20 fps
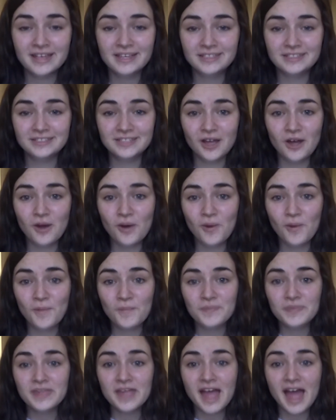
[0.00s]

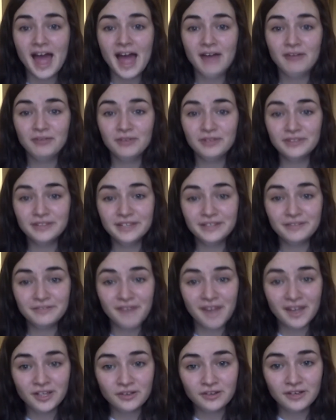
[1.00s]
So I really
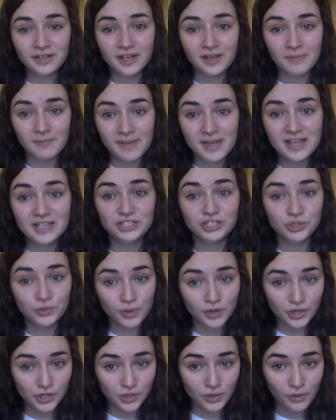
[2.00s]
invite you to commit to
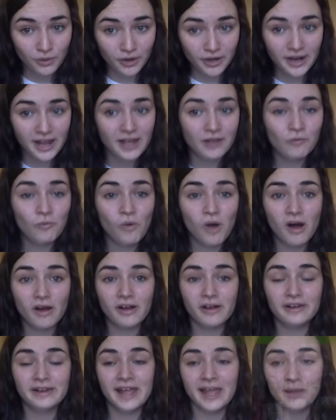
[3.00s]
a cure and walk on